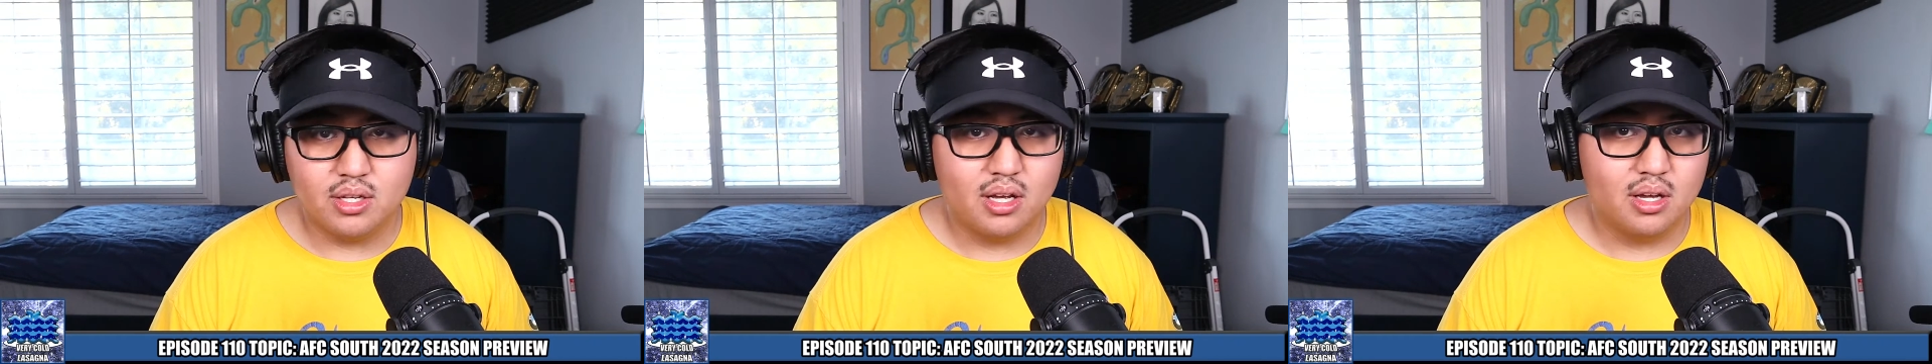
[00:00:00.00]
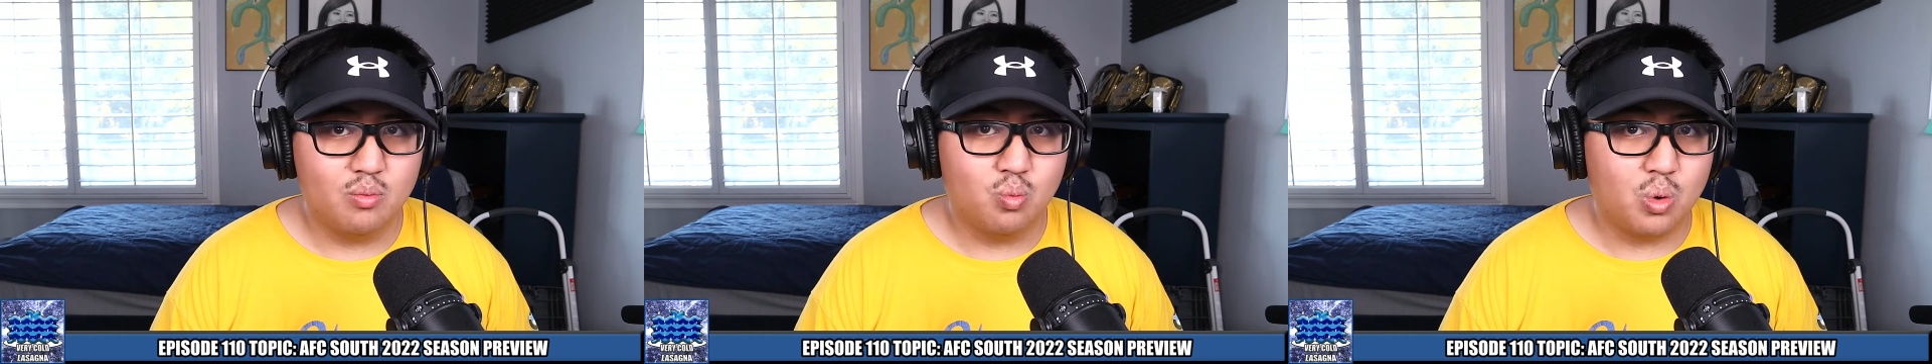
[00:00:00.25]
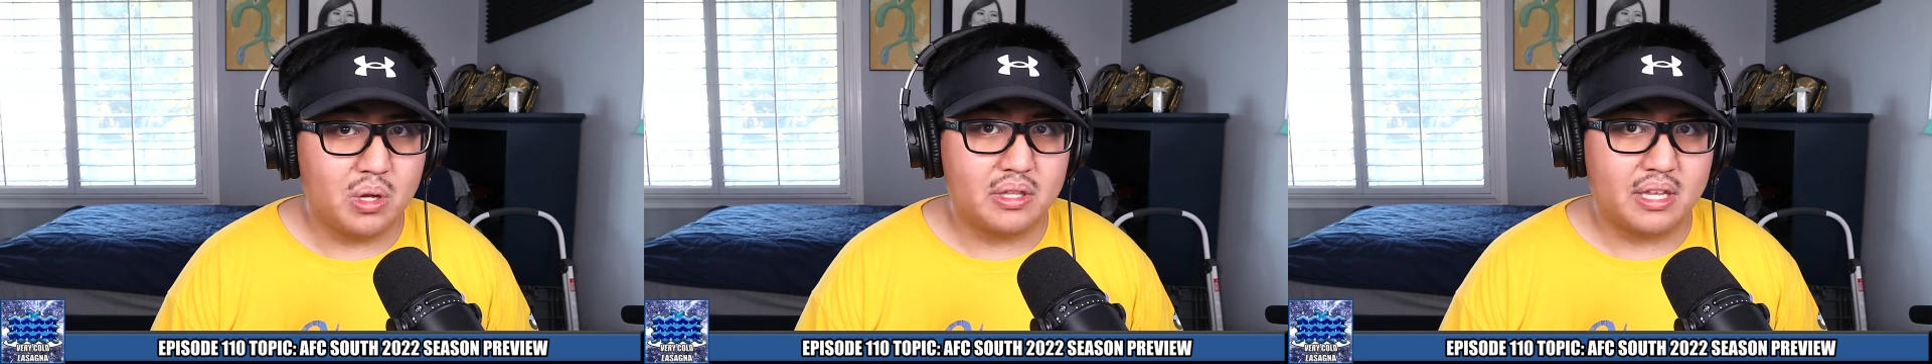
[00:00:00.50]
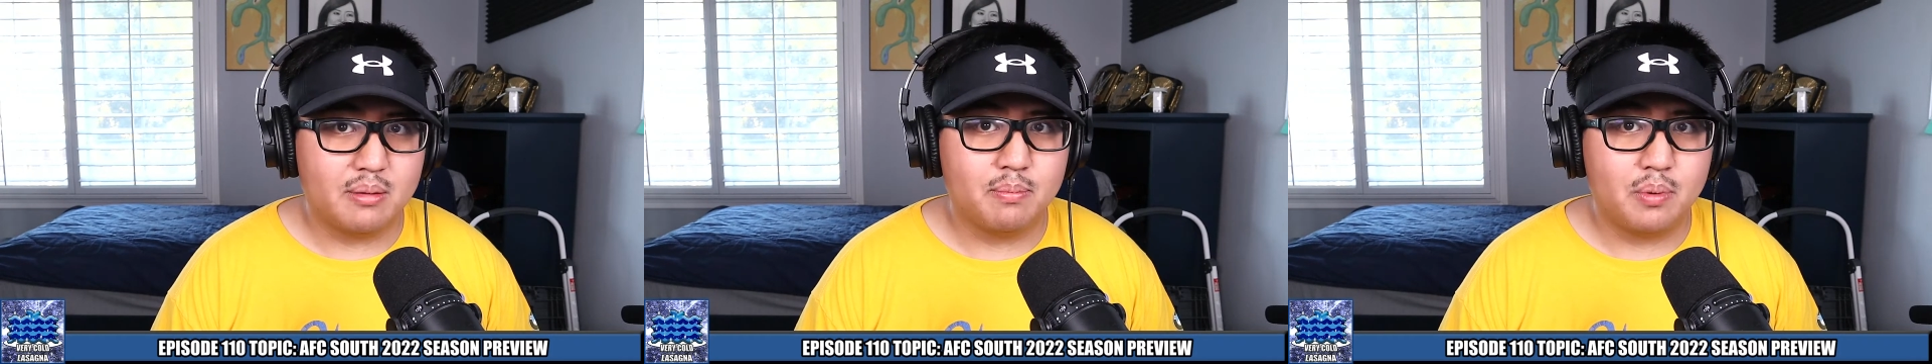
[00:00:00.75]
of what they
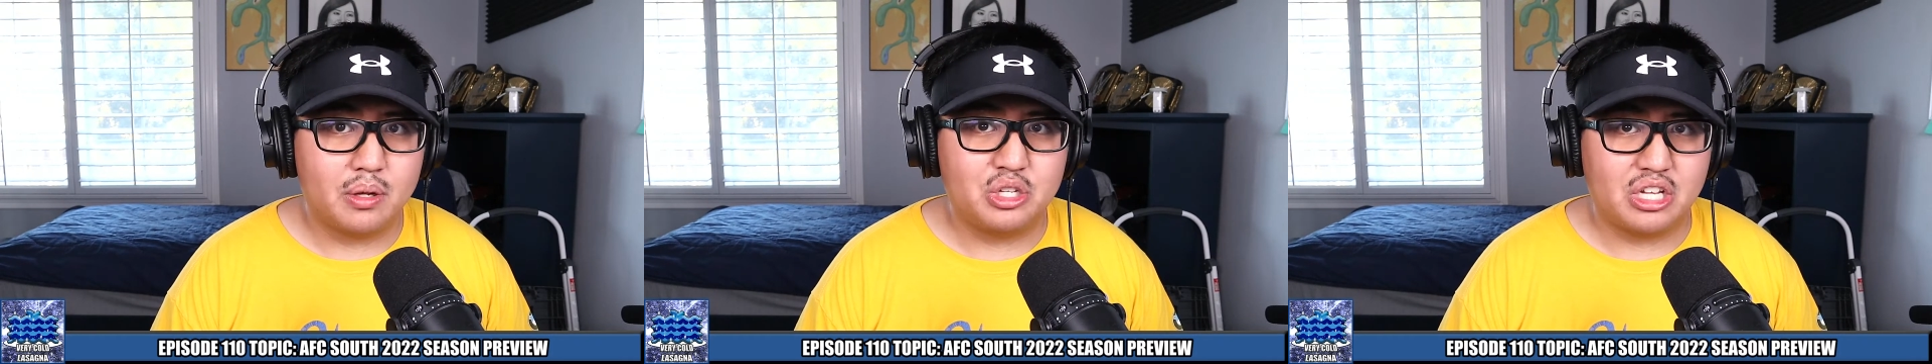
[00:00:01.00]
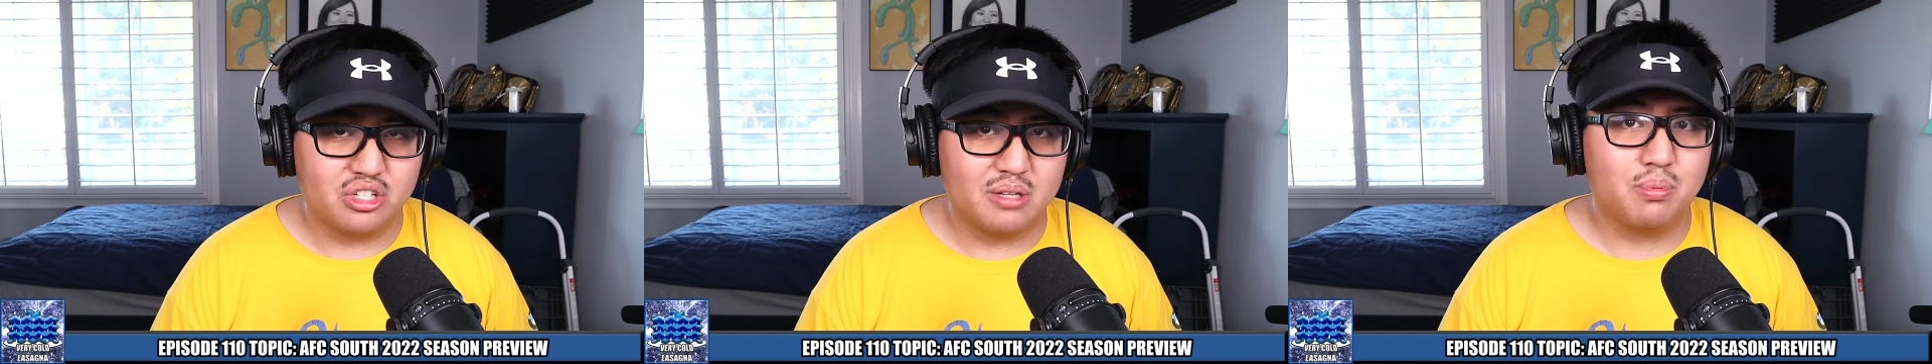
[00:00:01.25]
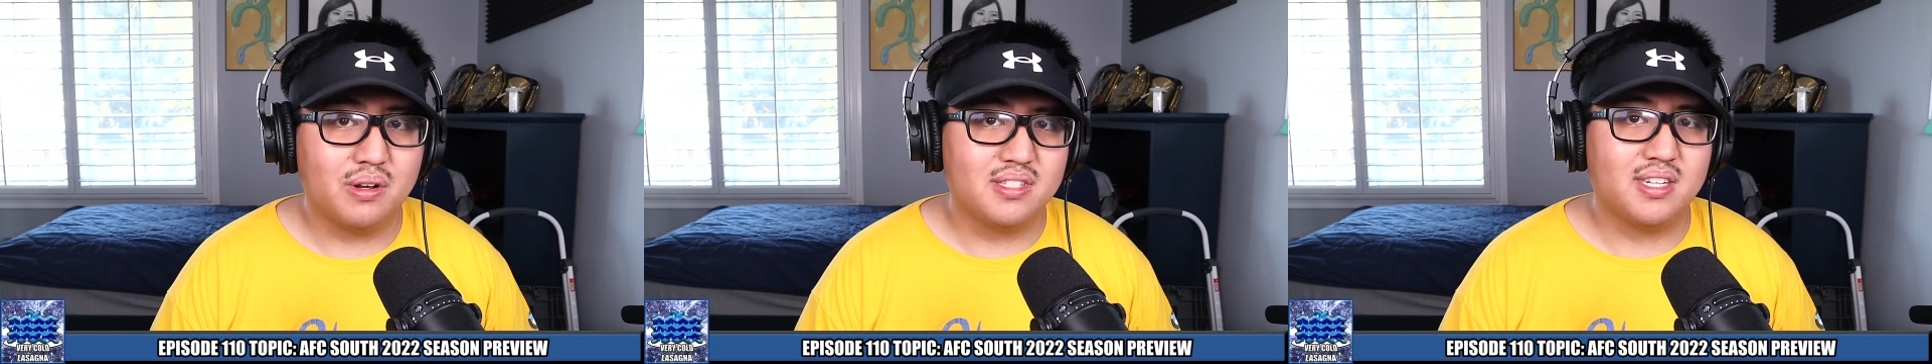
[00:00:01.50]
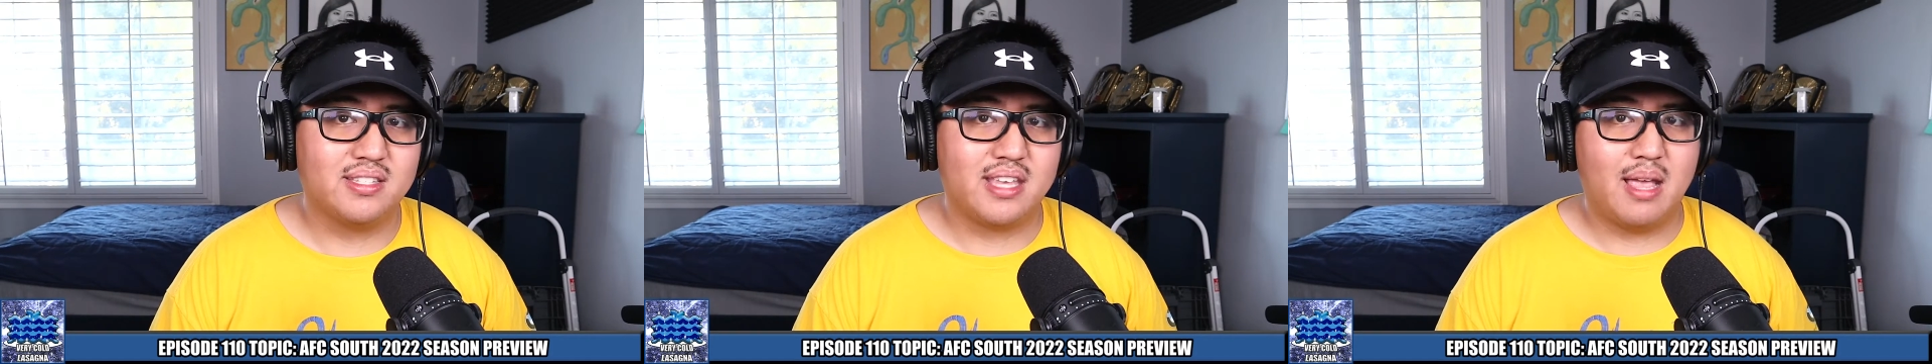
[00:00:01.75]
could potentially bring to
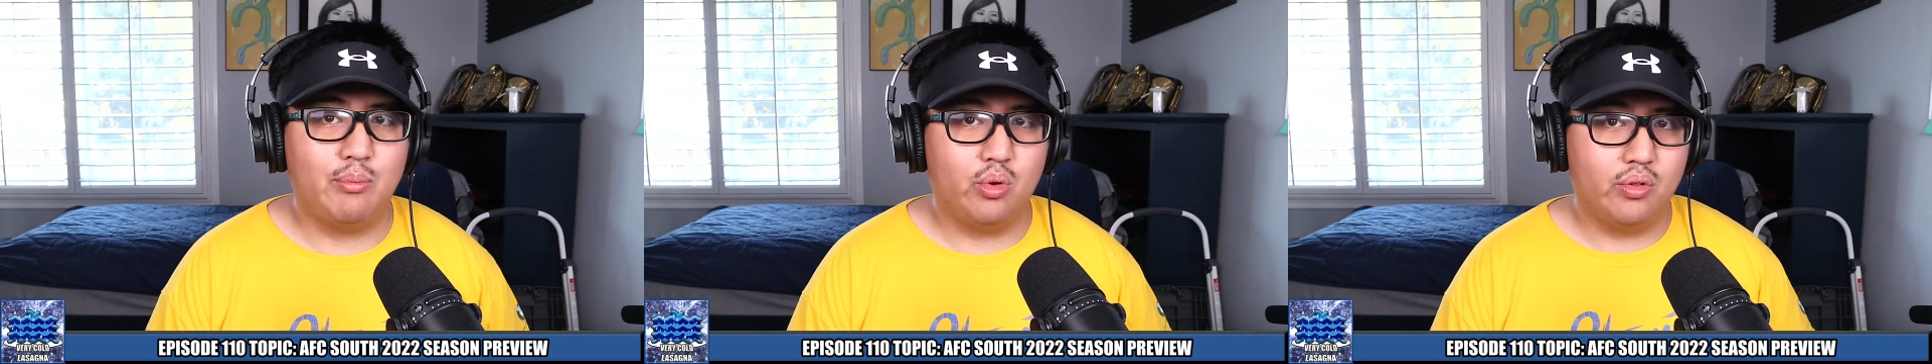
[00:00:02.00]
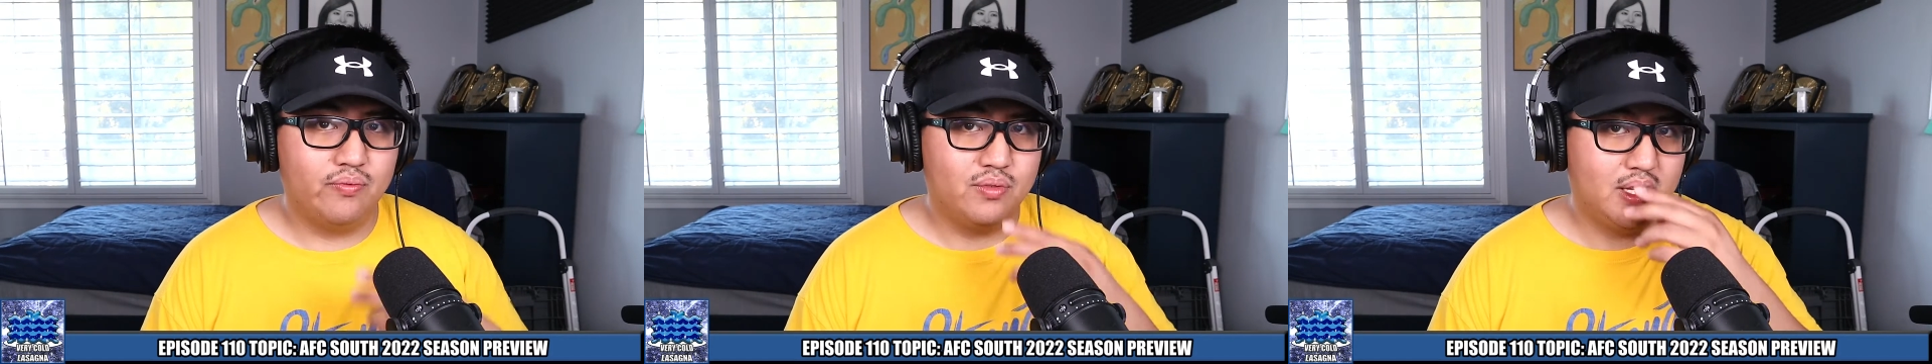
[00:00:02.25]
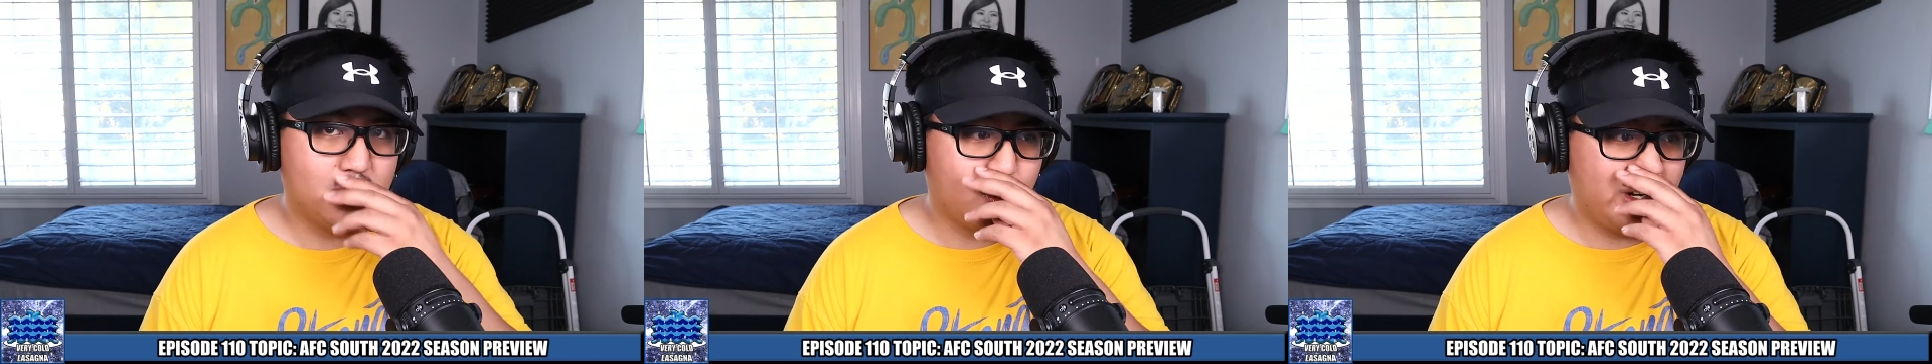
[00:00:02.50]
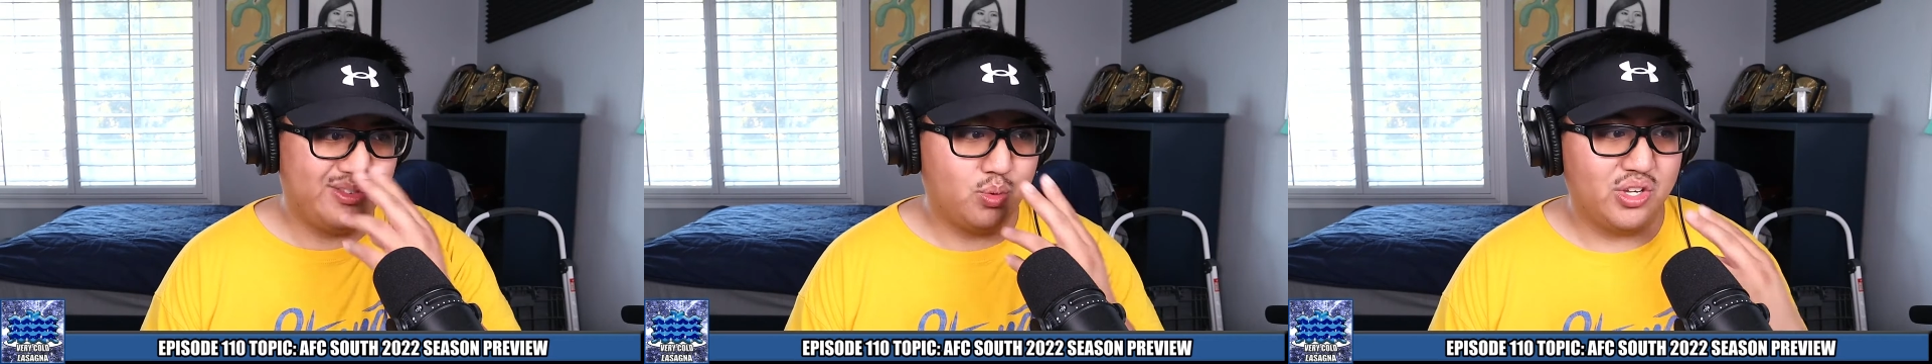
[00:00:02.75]
the table in
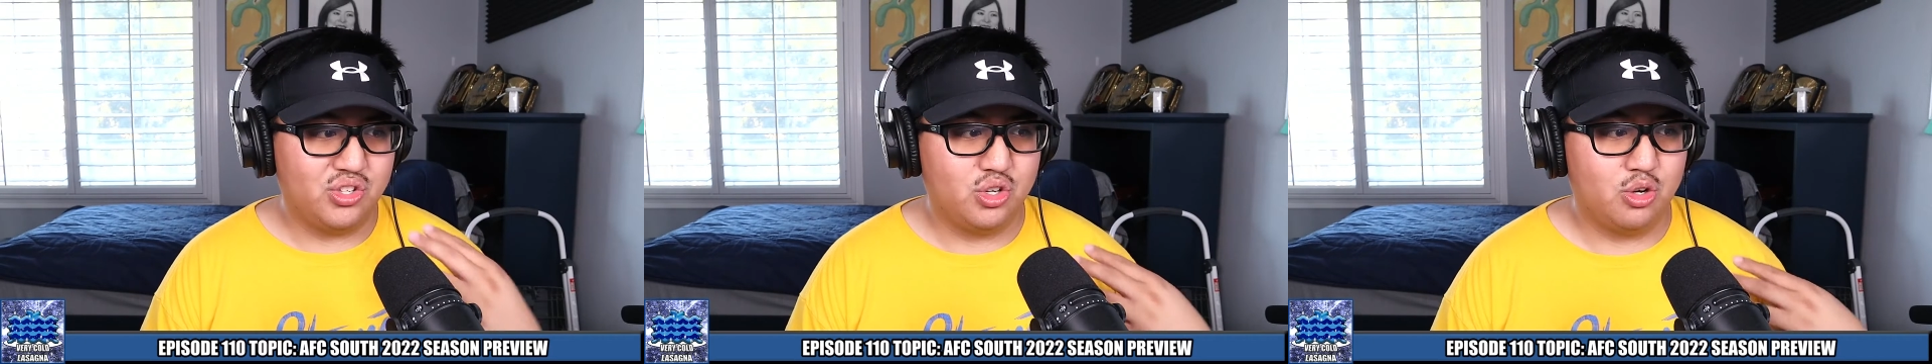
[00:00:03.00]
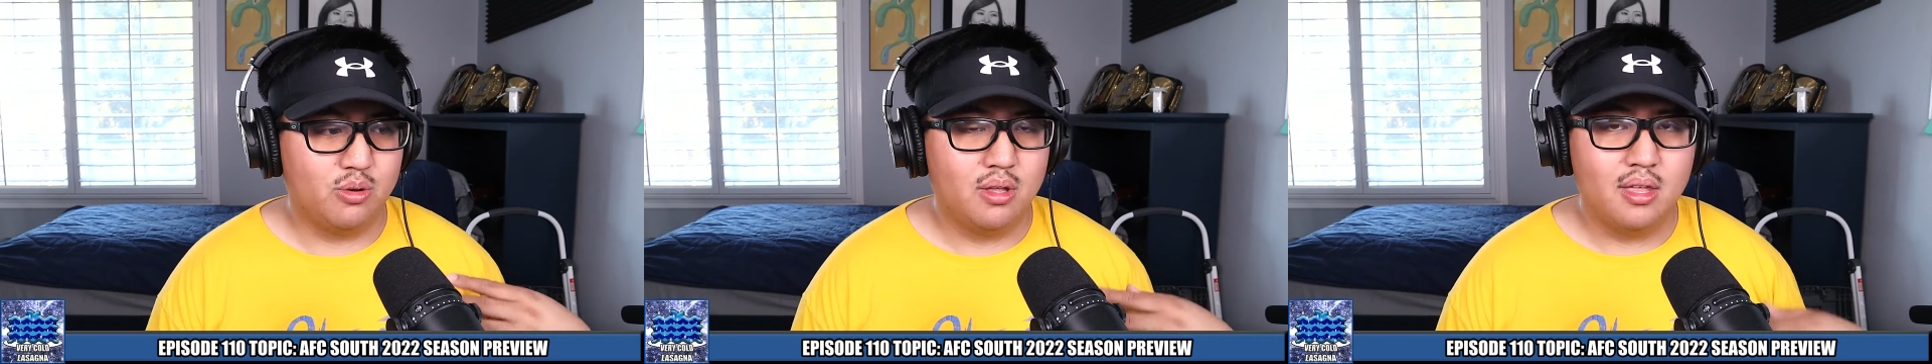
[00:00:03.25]
2022.